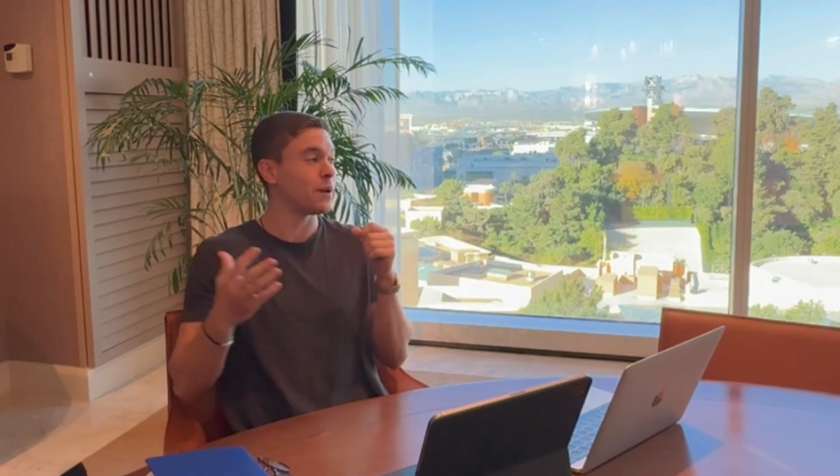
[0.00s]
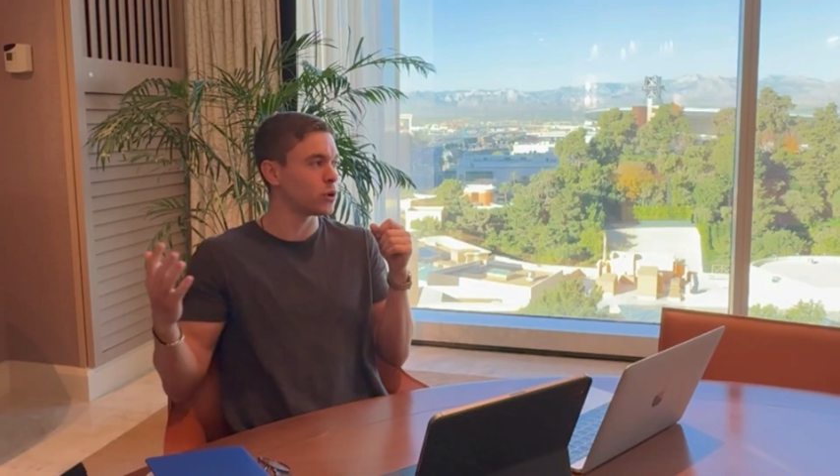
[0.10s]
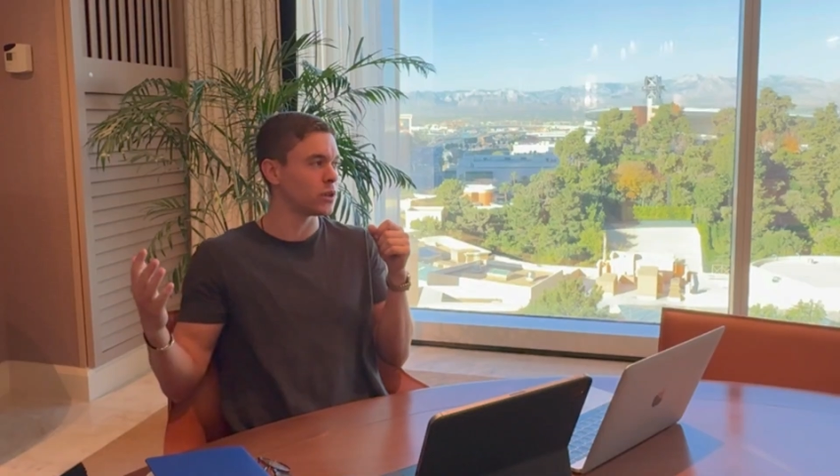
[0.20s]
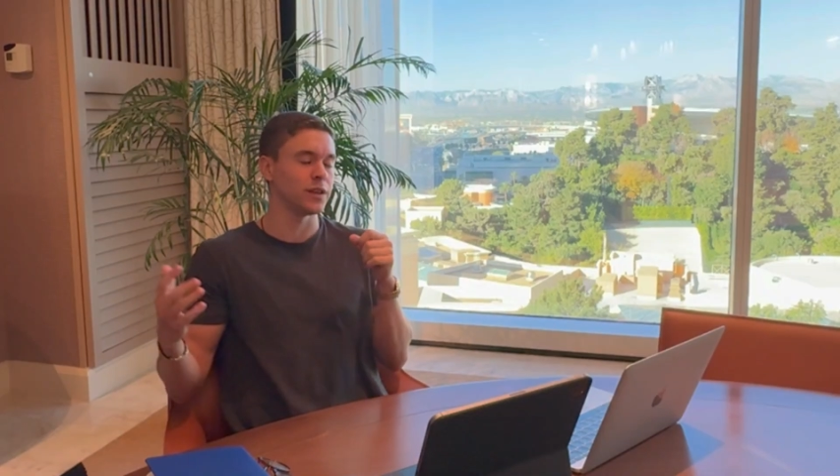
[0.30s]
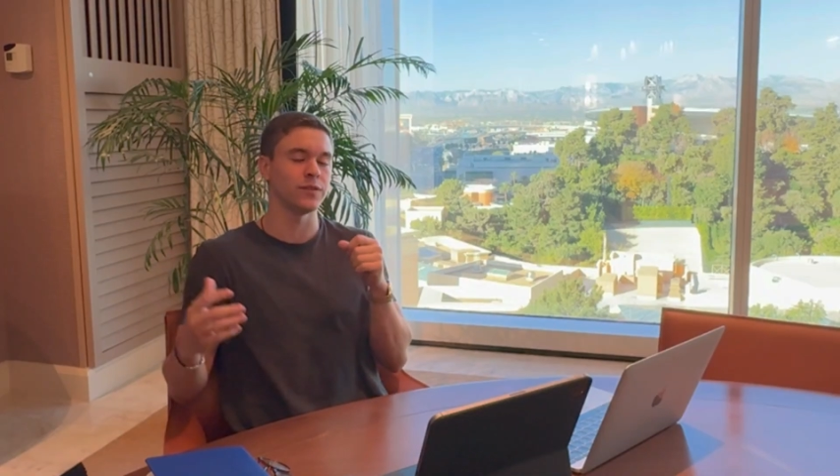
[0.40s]

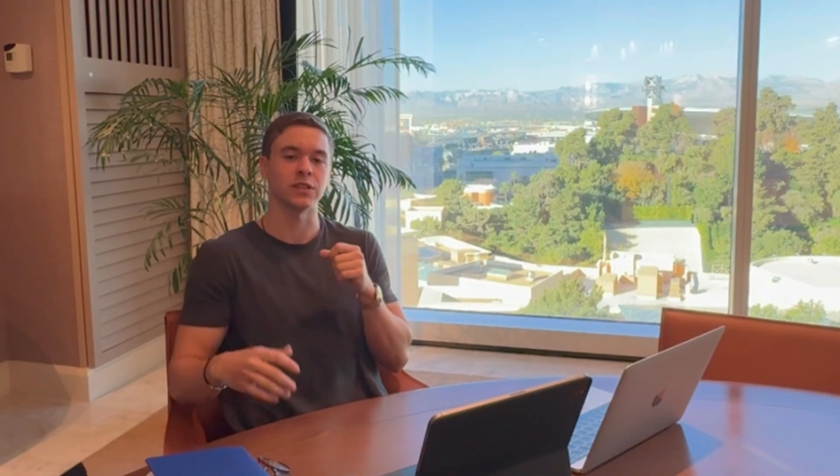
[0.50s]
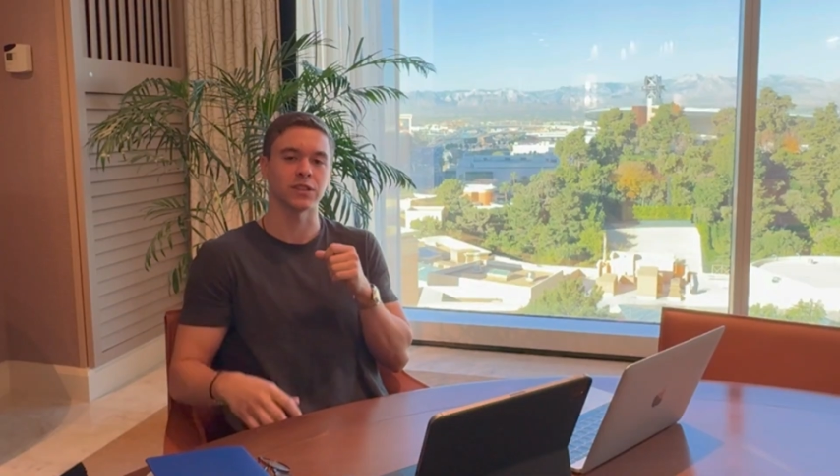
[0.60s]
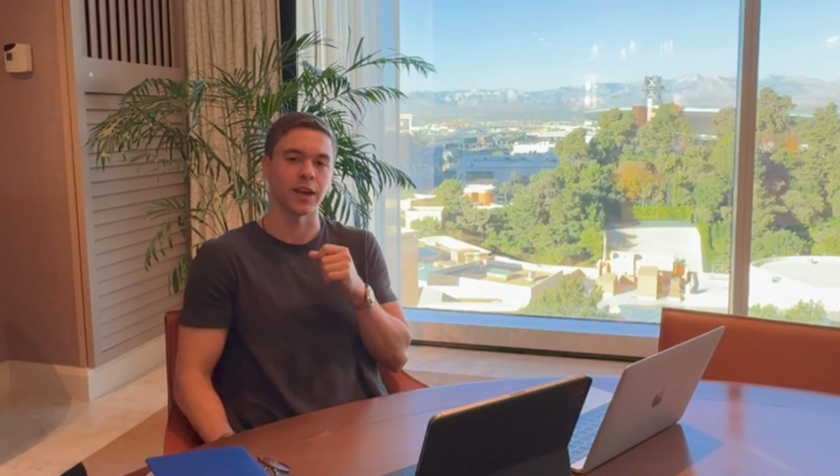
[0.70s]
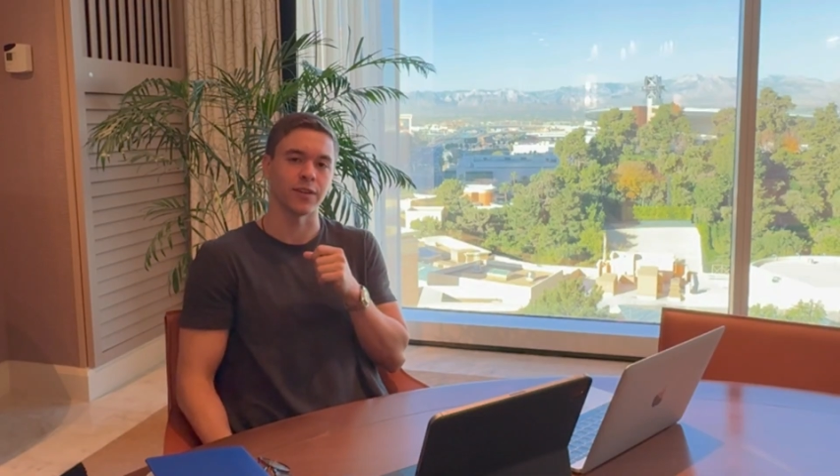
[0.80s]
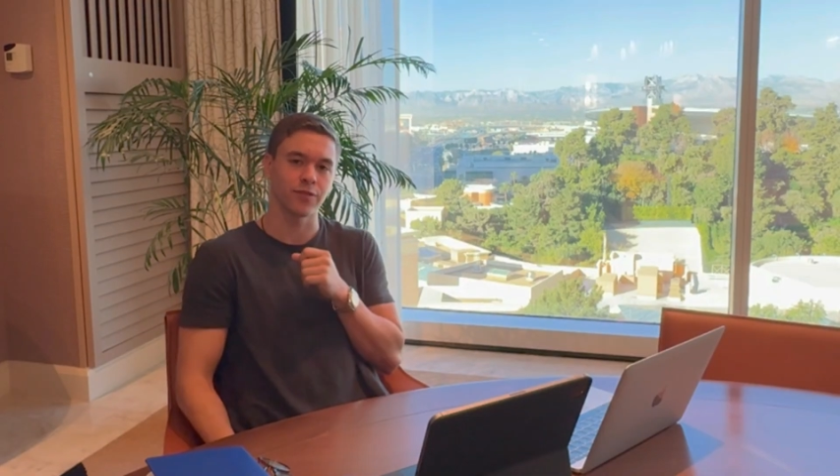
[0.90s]
able to live
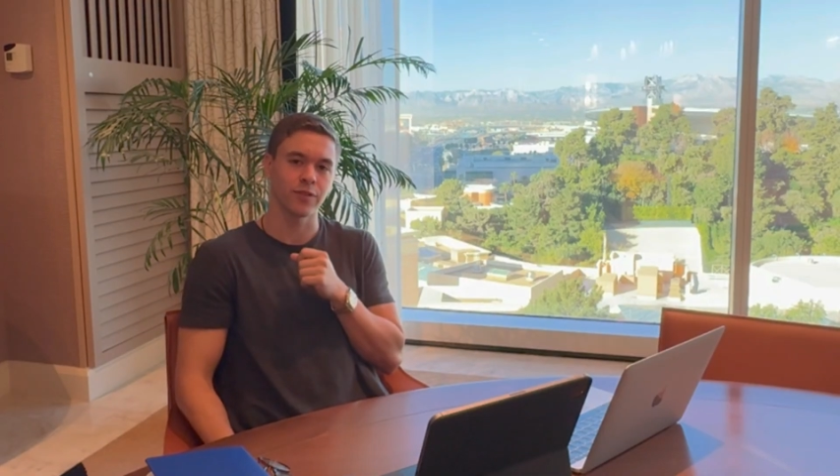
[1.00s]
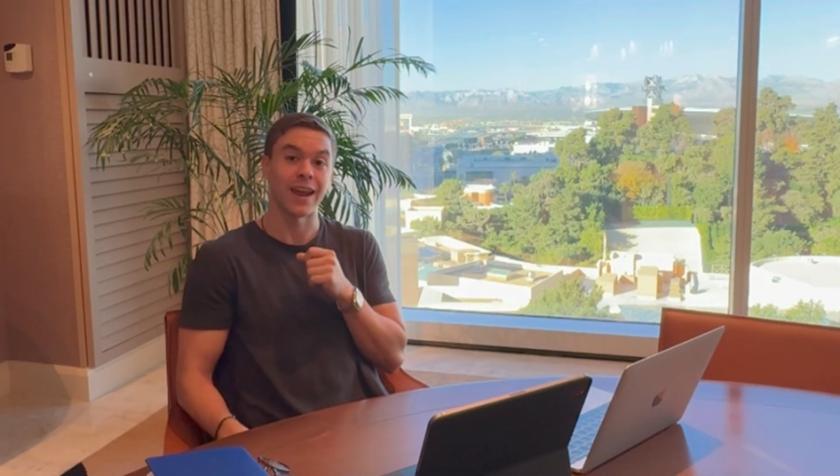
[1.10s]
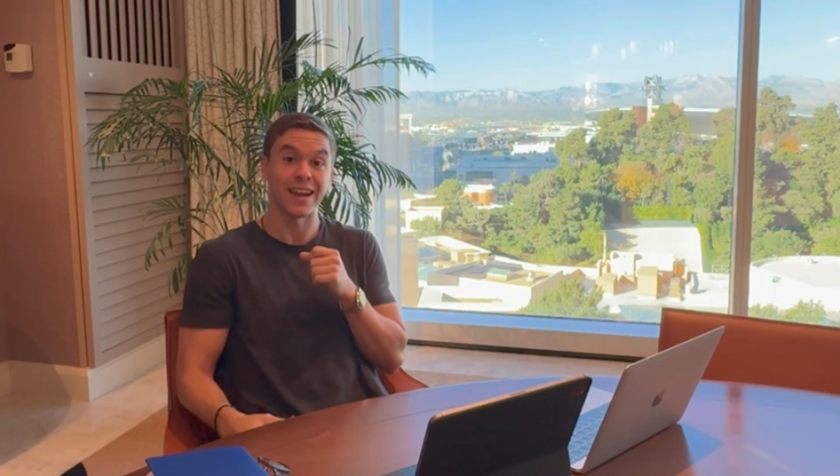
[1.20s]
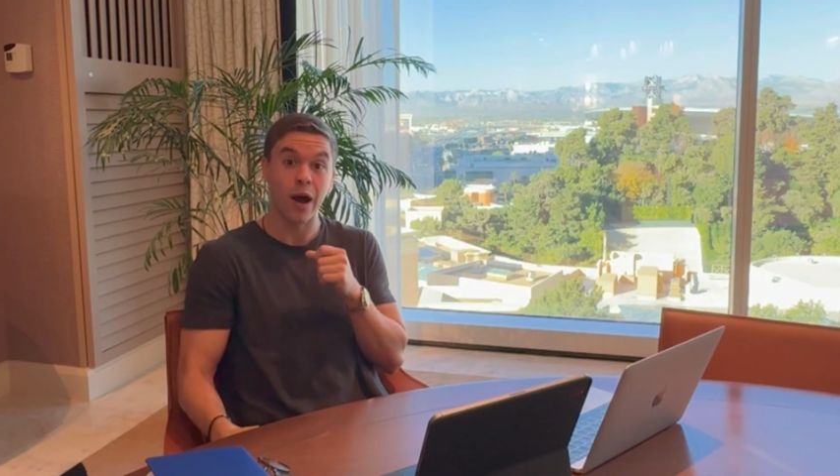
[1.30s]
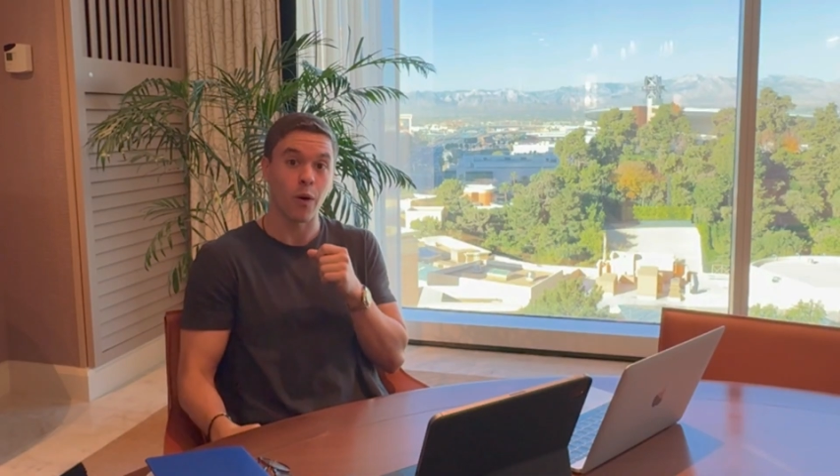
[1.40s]
this life.
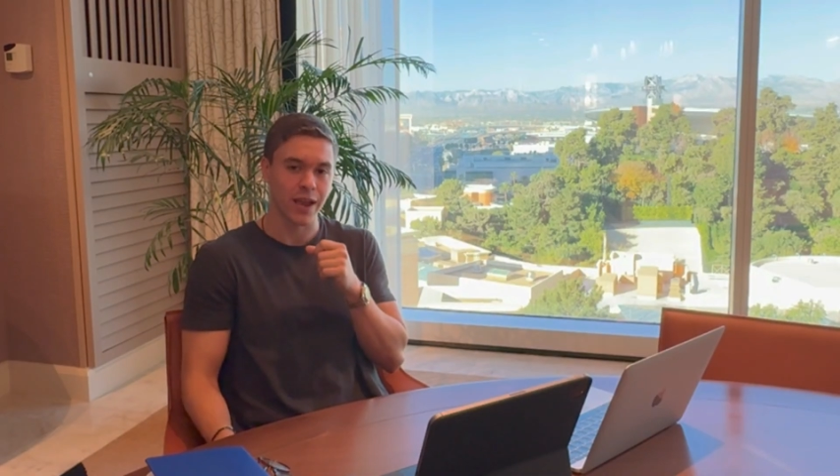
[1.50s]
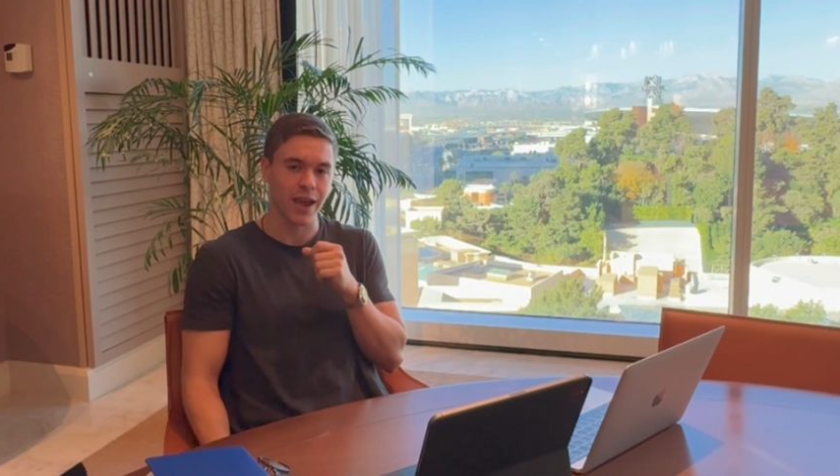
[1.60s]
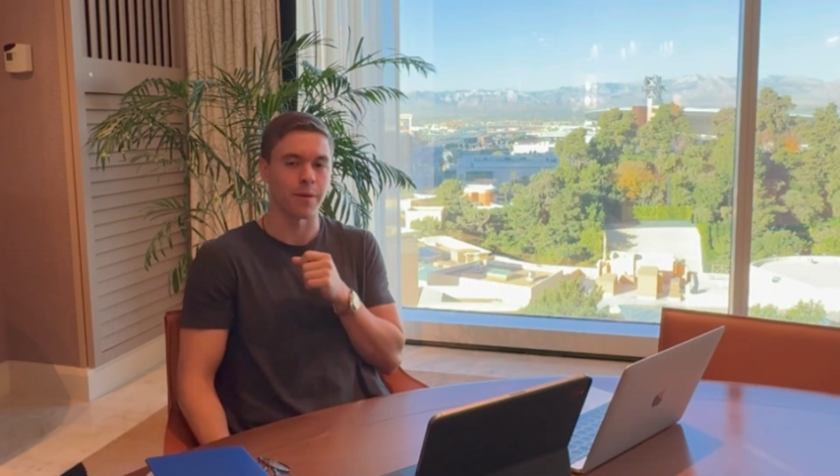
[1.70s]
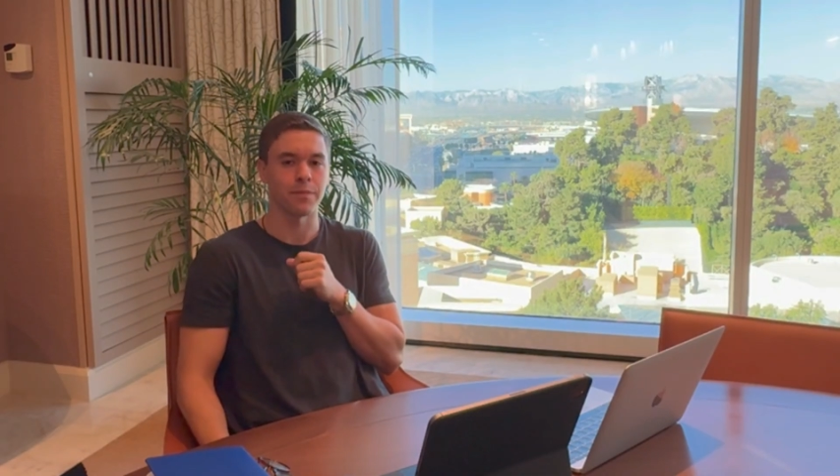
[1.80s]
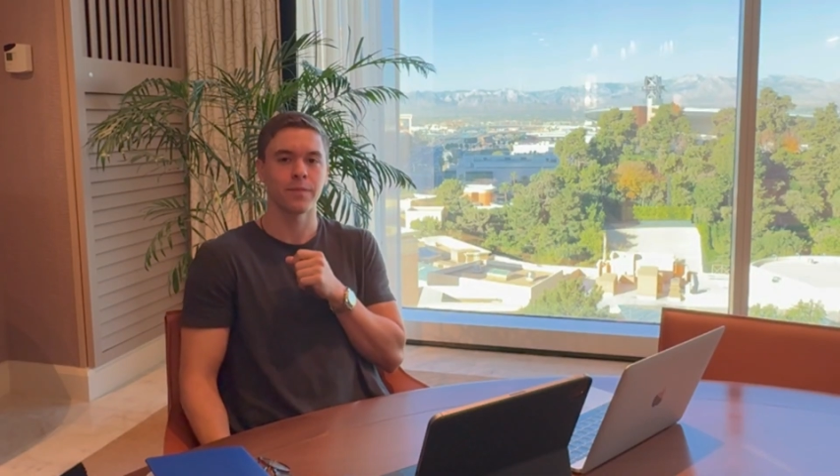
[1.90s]
And now I
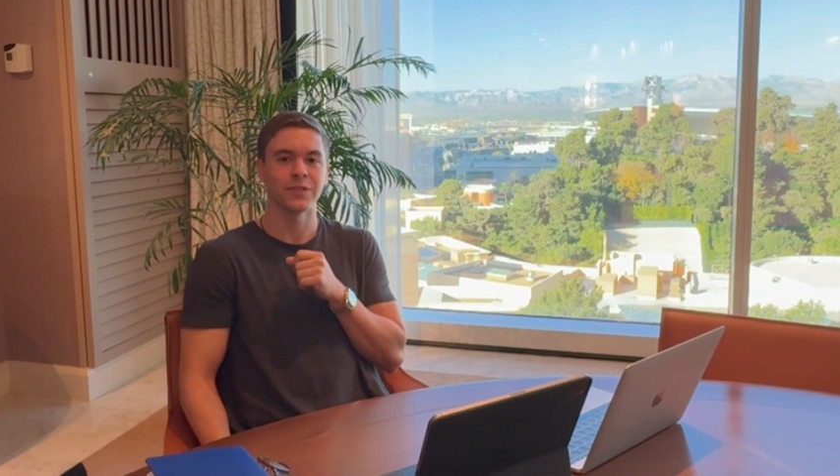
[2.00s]
am,